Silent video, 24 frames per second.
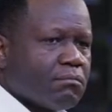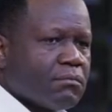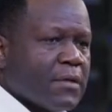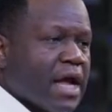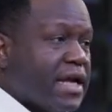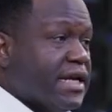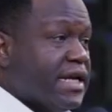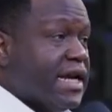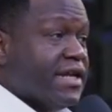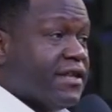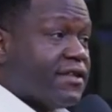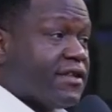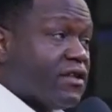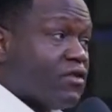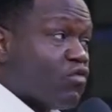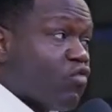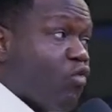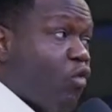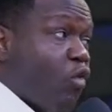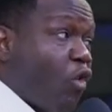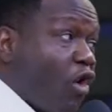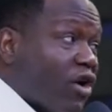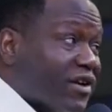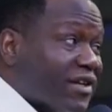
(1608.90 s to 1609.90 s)
This is
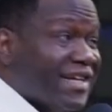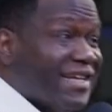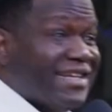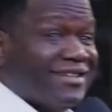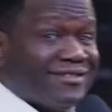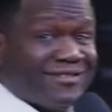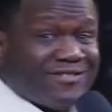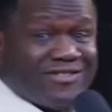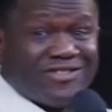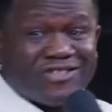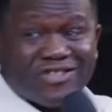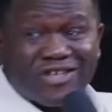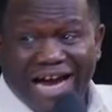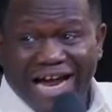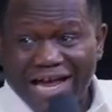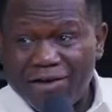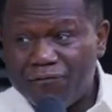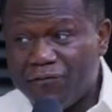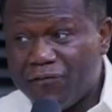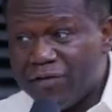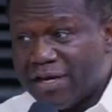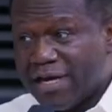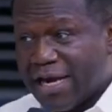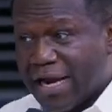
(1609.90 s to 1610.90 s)
what is
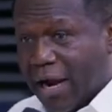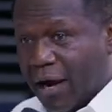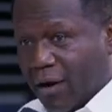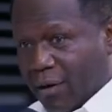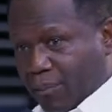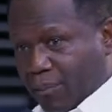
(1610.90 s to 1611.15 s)
driving our